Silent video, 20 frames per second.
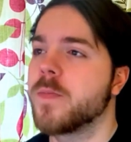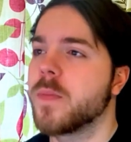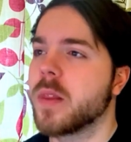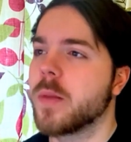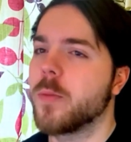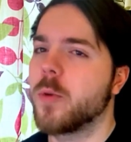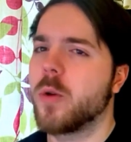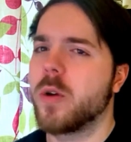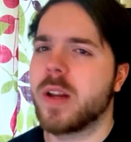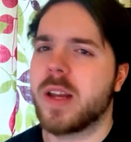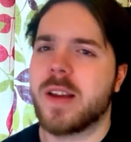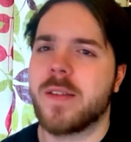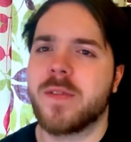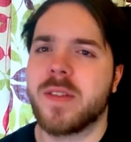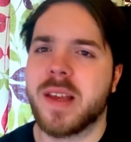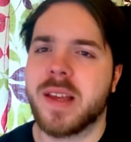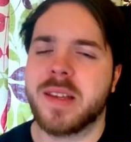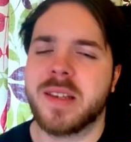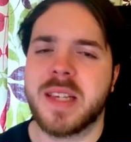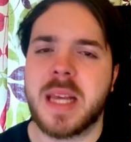but only if
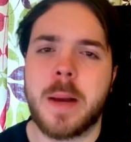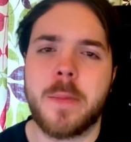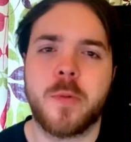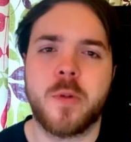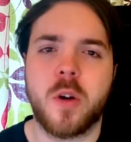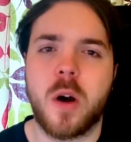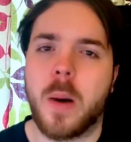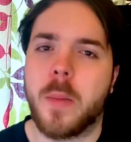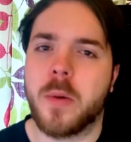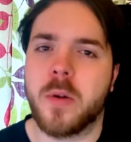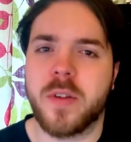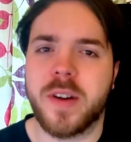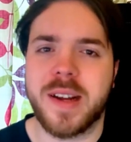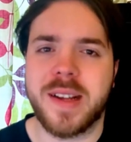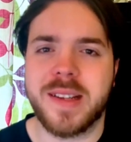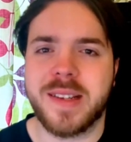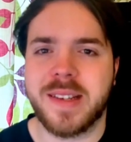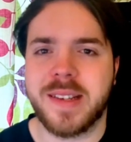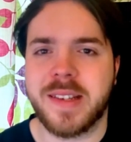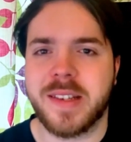there's separate operating
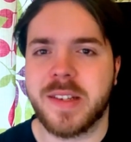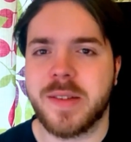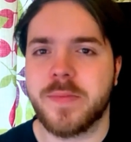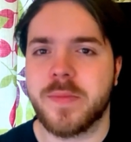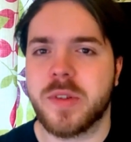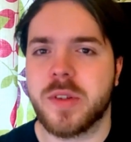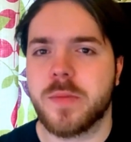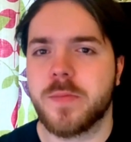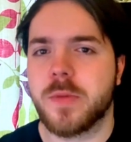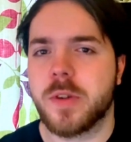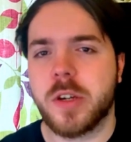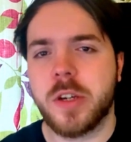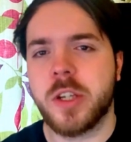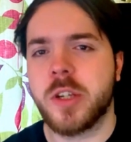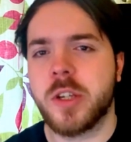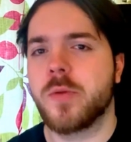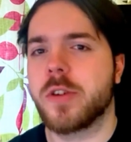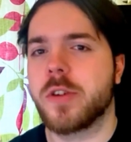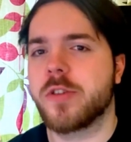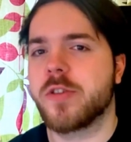systems, because you
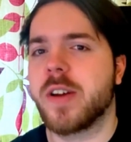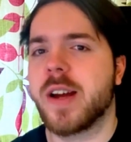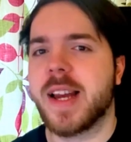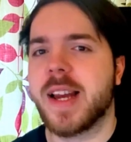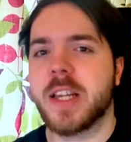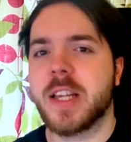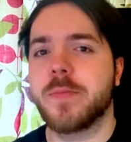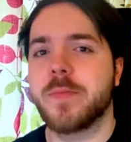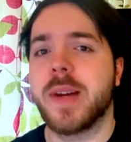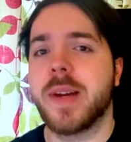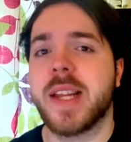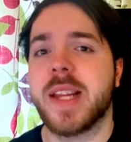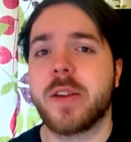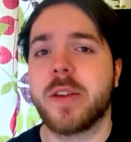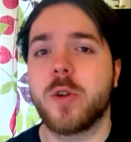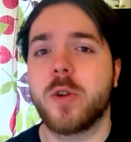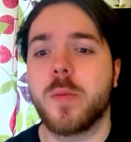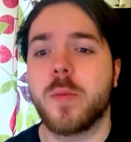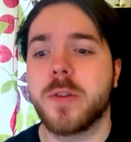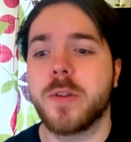want to try and get as many
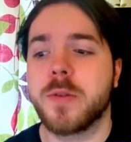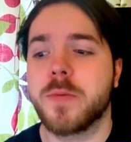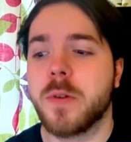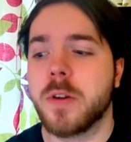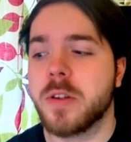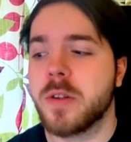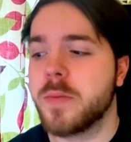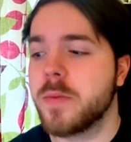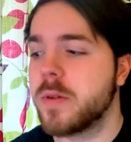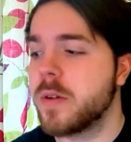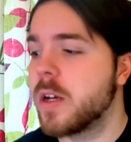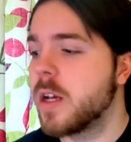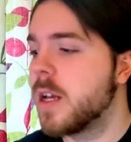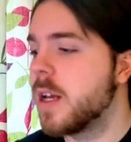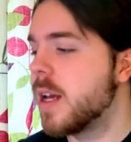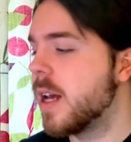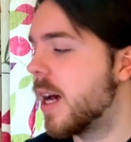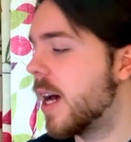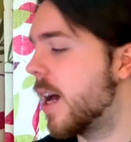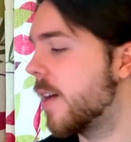open as possible.
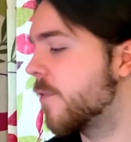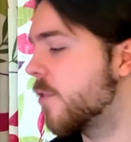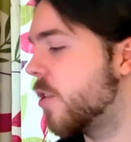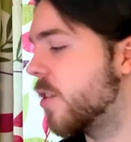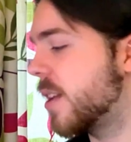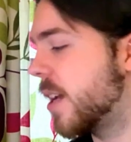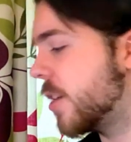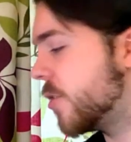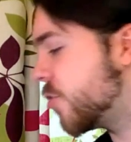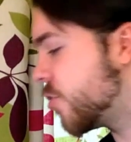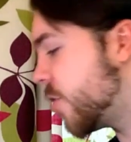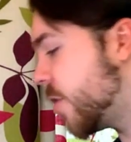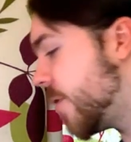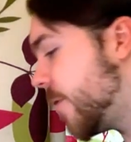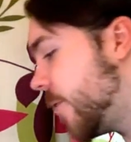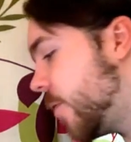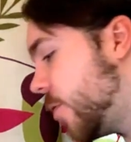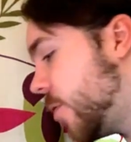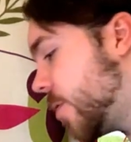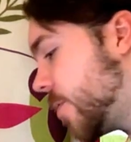I've got an Android
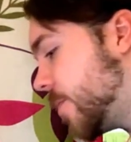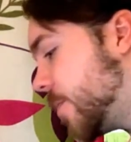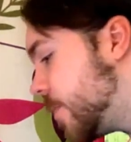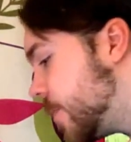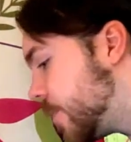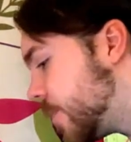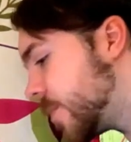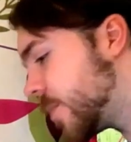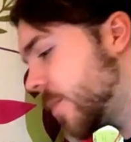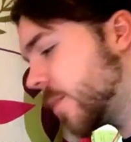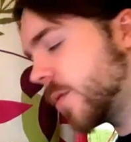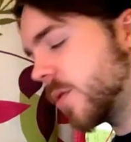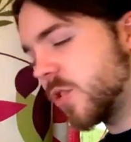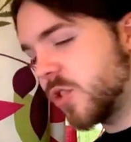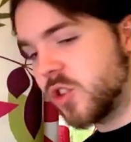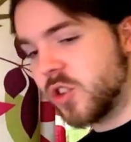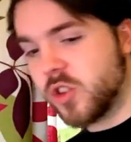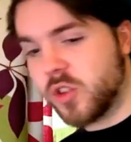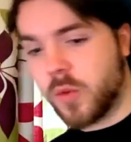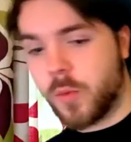phone
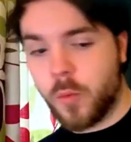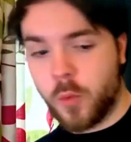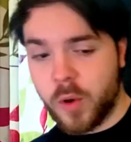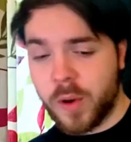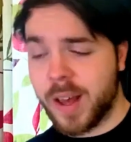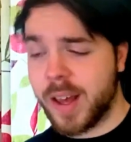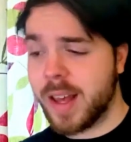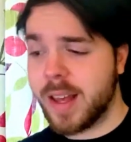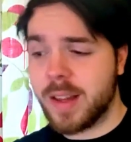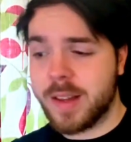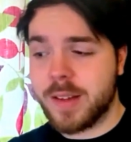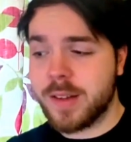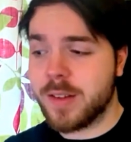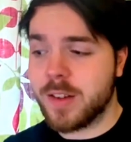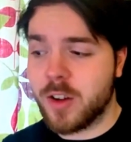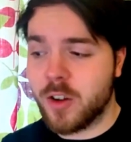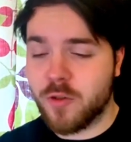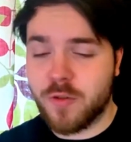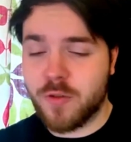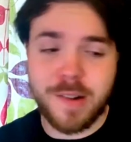somewhere
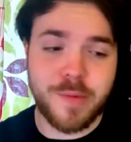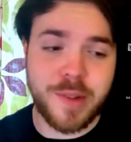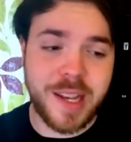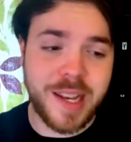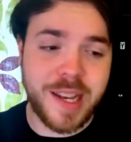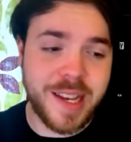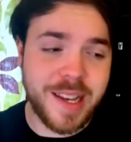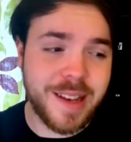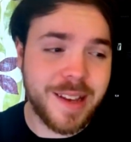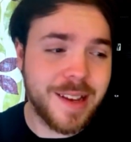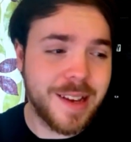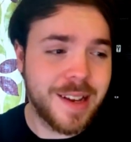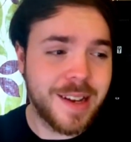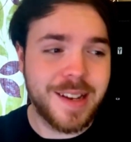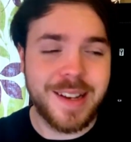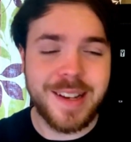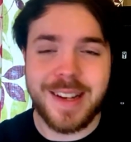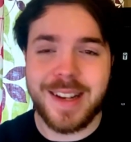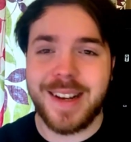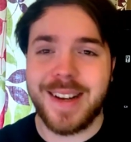around here,
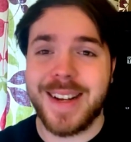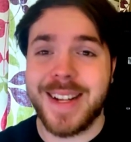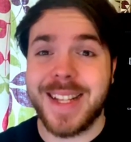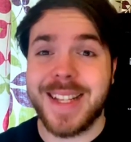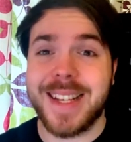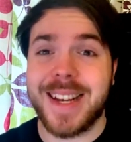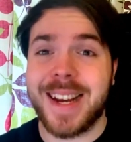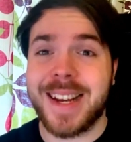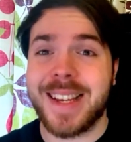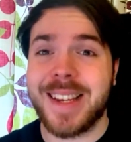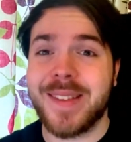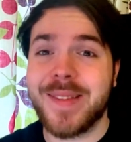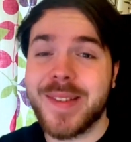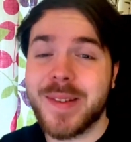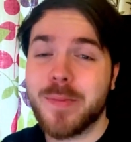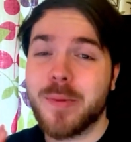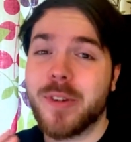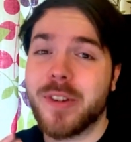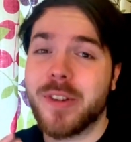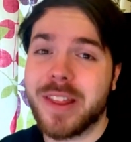and I use
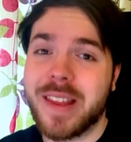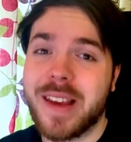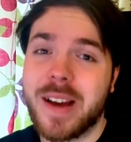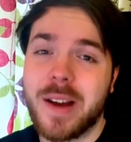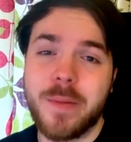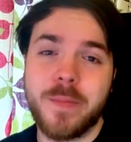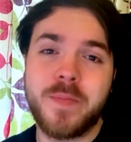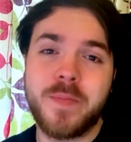both that,